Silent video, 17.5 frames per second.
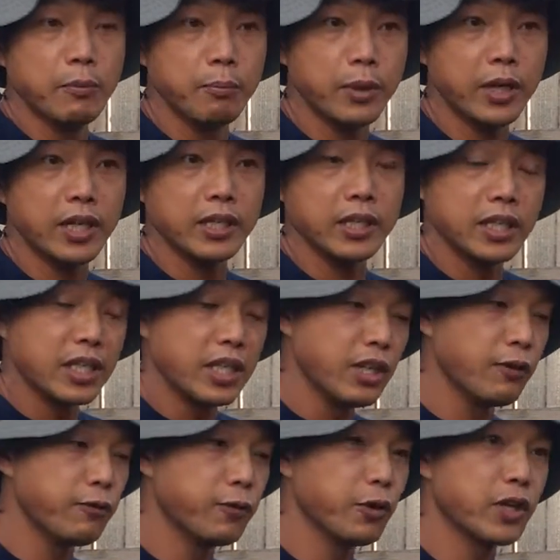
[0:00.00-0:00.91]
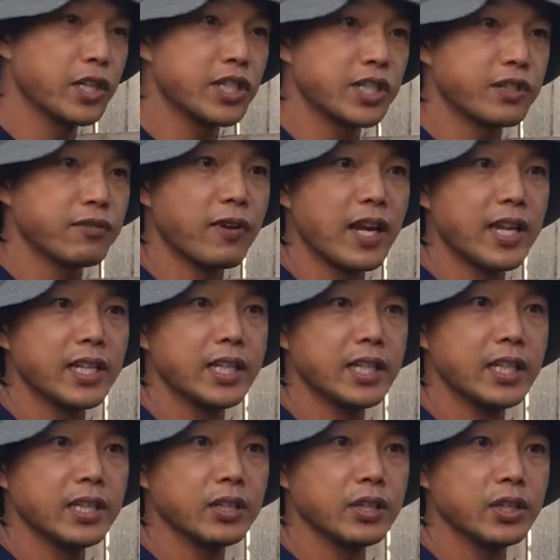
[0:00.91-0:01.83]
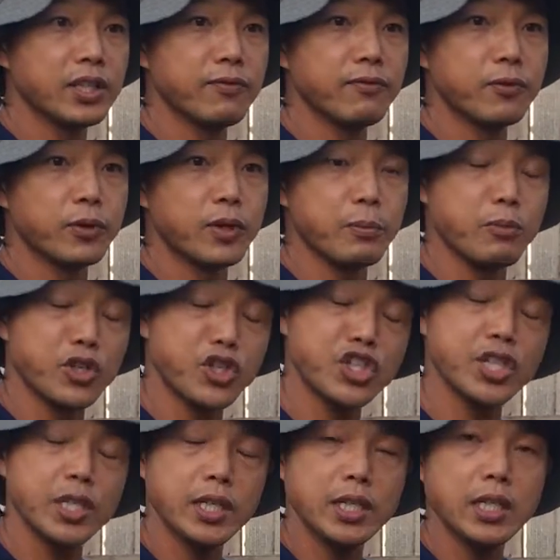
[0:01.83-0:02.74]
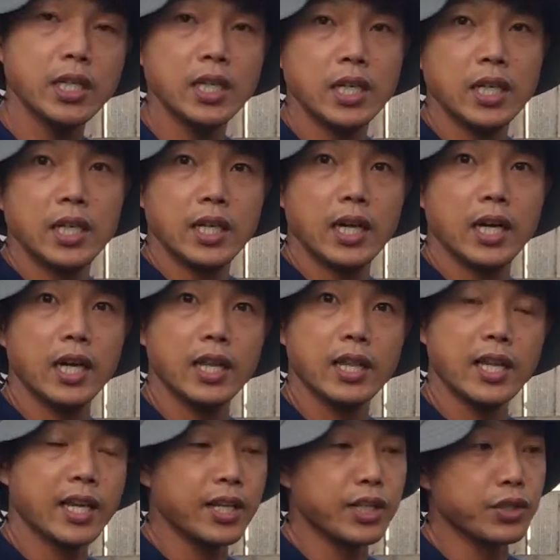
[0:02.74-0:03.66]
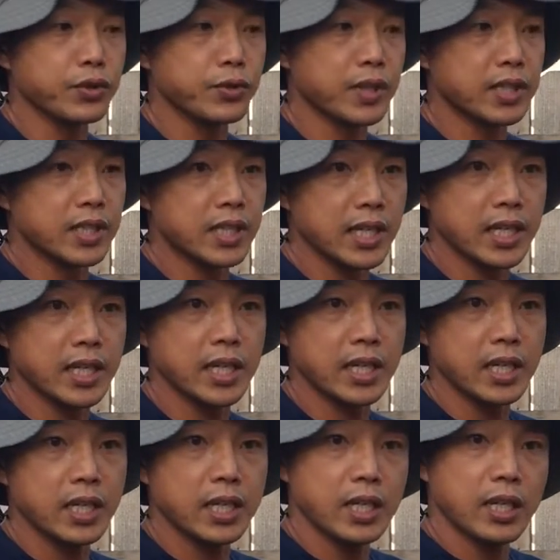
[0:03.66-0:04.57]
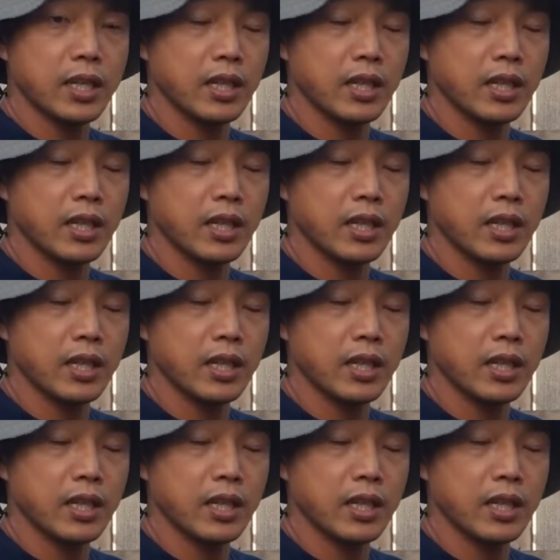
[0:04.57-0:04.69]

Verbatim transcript: But if you are just finding, looking for a machine uh, that can do the digging,